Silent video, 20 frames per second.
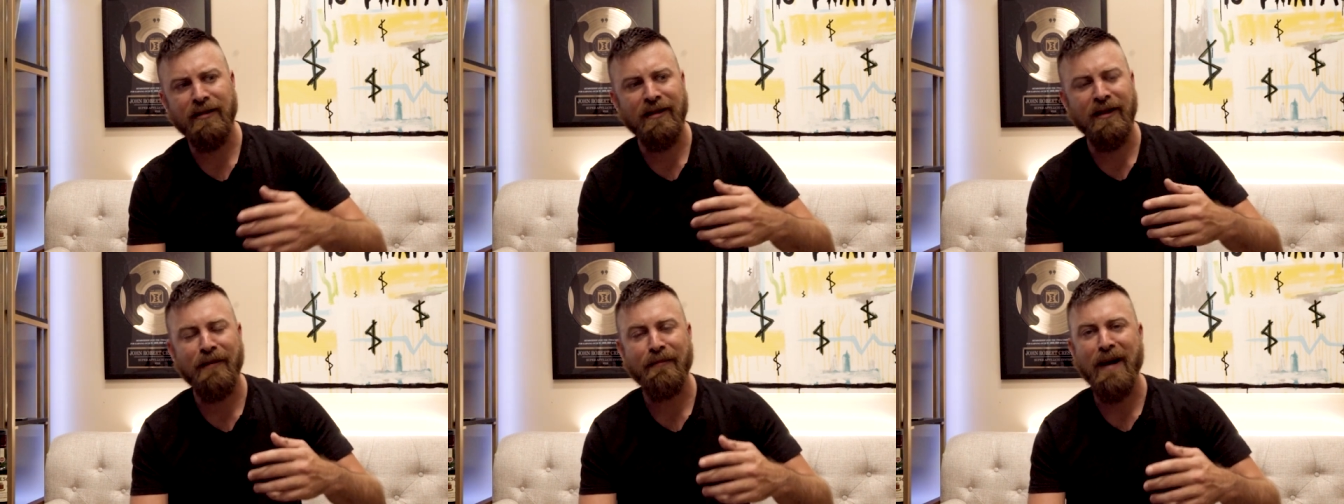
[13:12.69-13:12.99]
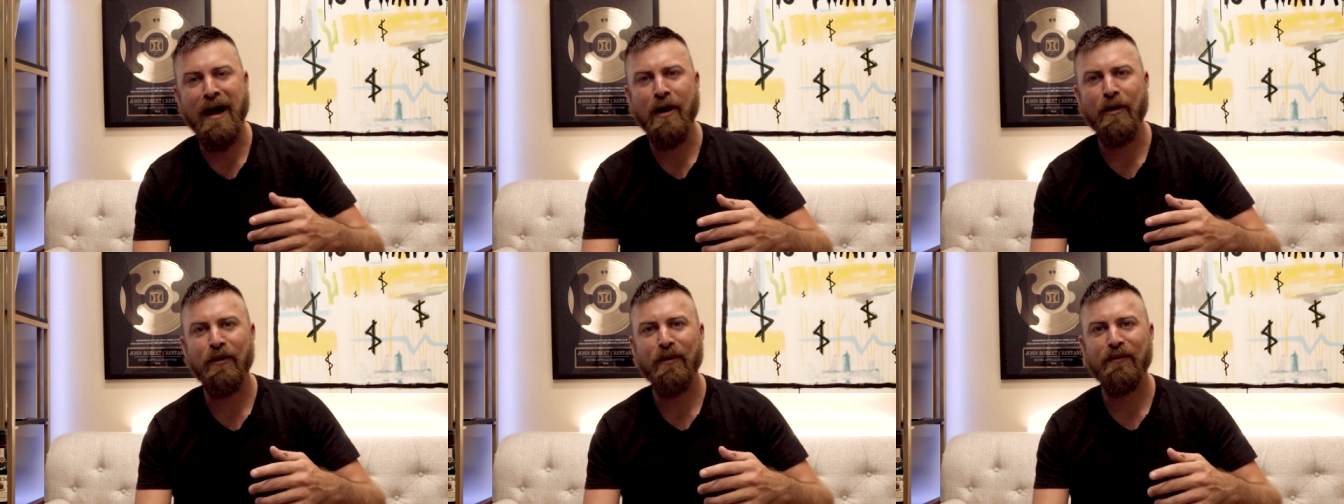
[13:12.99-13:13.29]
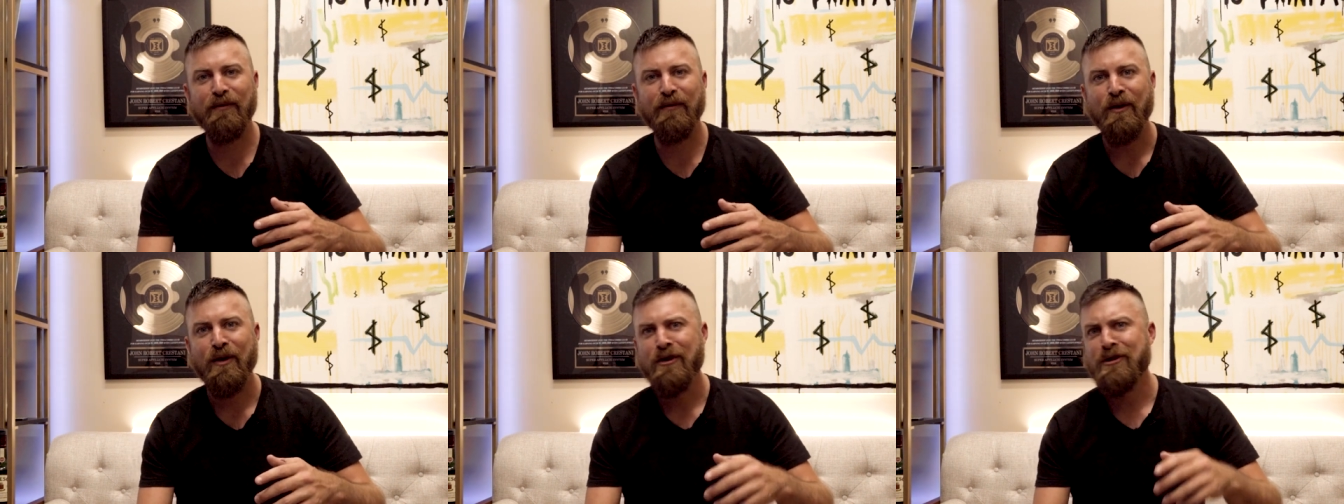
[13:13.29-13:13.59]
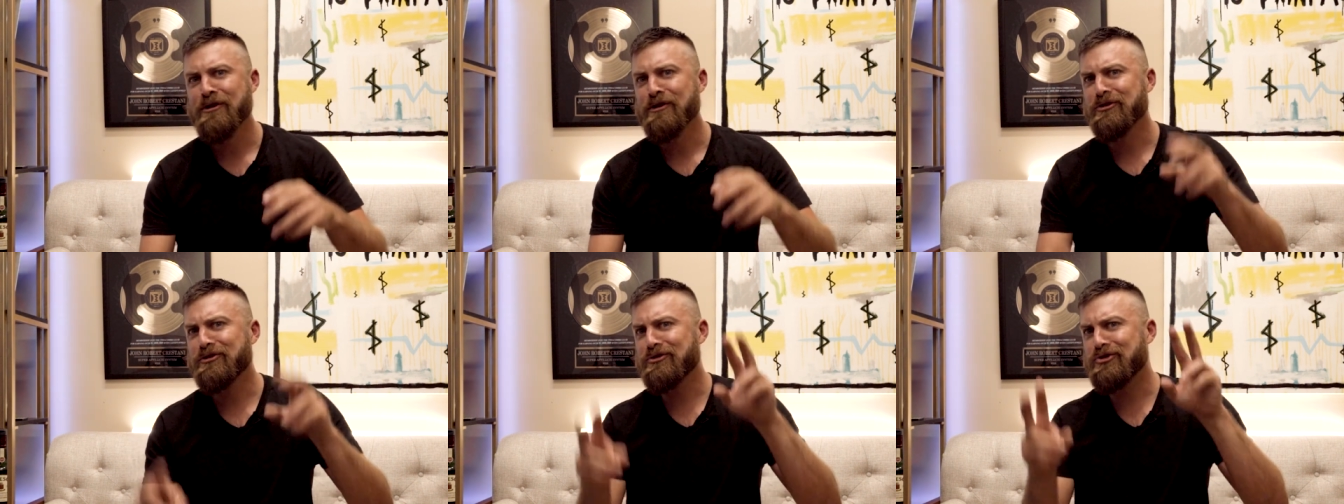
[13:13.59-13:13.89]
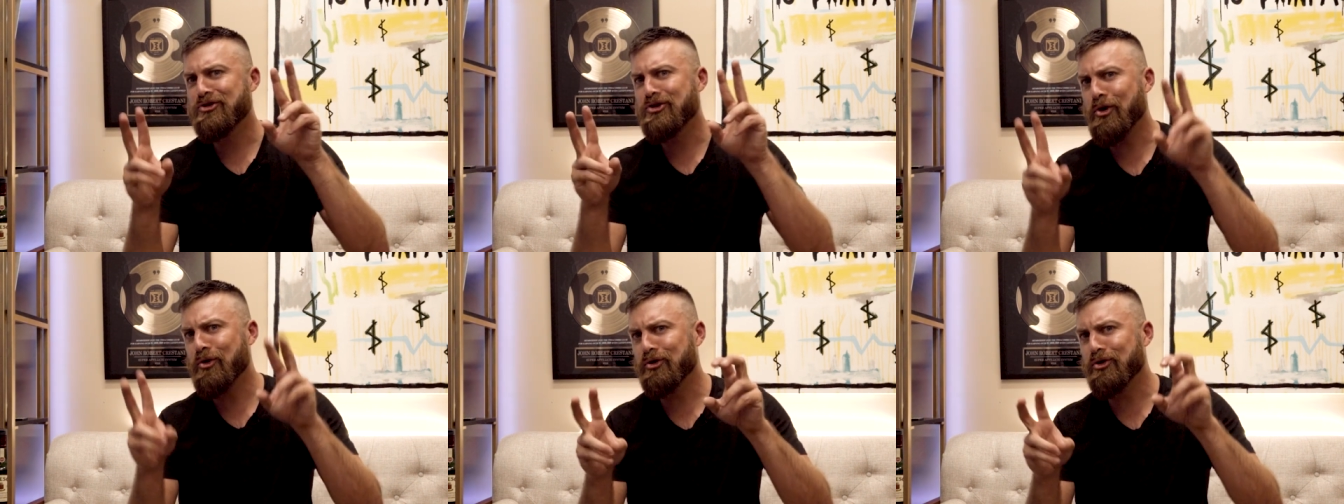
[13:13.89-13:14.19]
the amount of
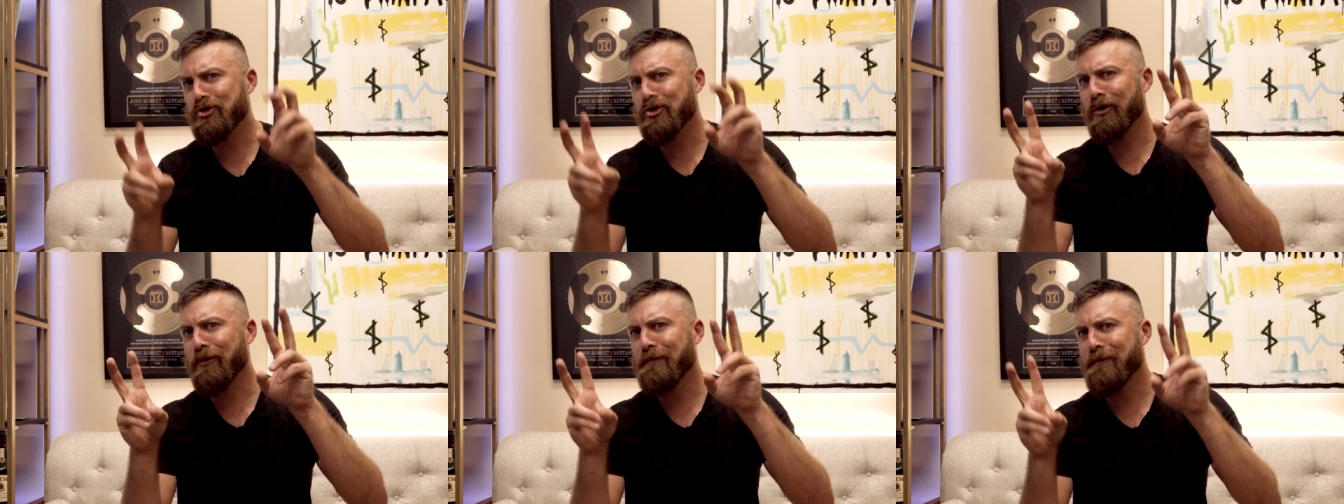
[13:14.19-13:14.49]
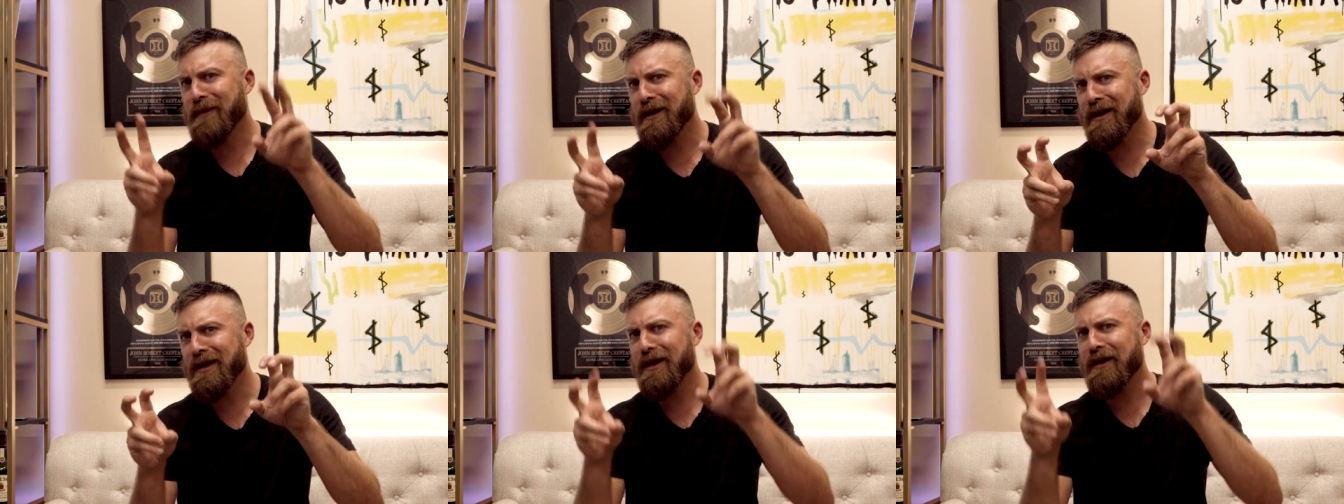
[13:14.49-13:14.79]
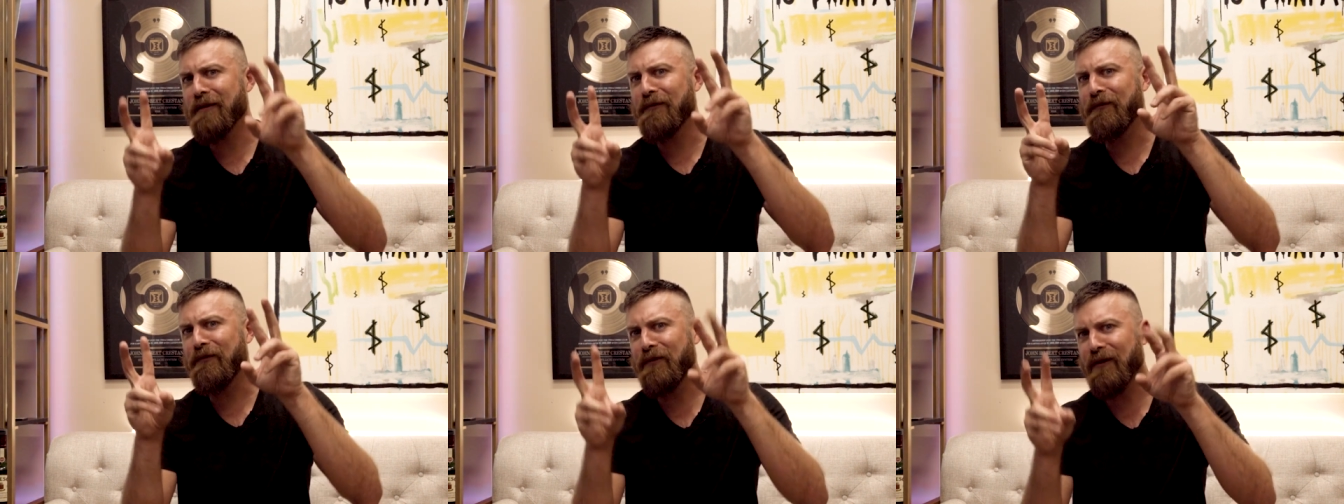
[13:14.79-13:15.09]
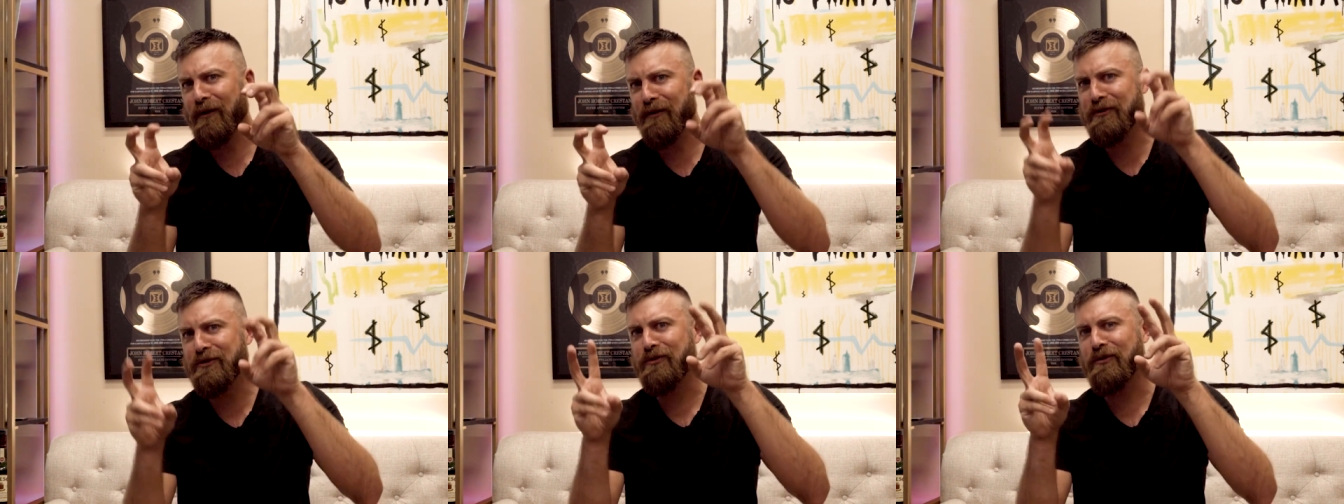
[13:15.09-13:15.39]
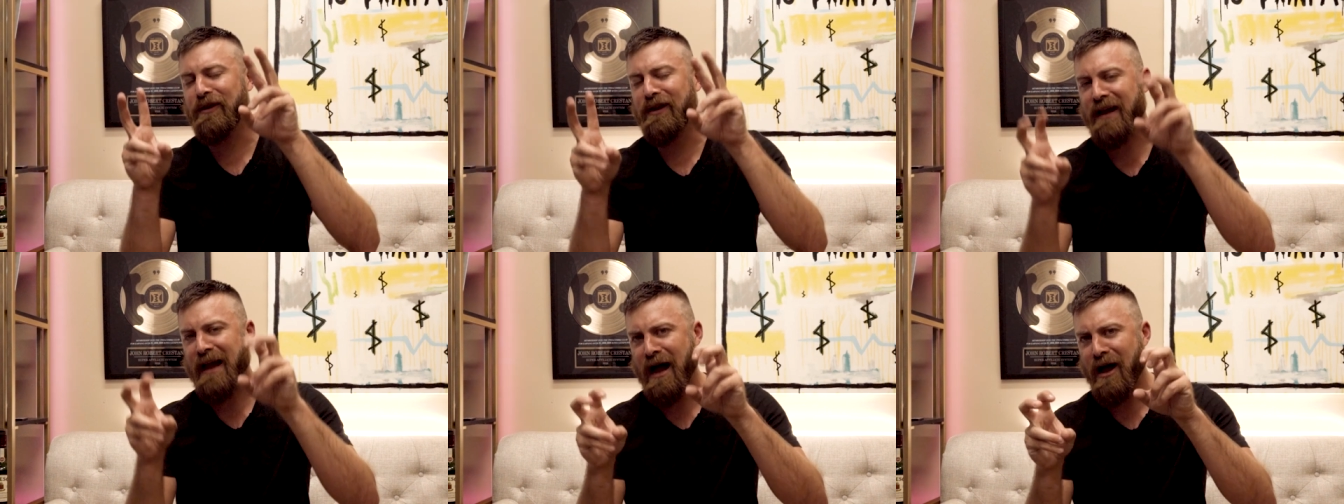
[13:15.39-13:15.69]
social media filtering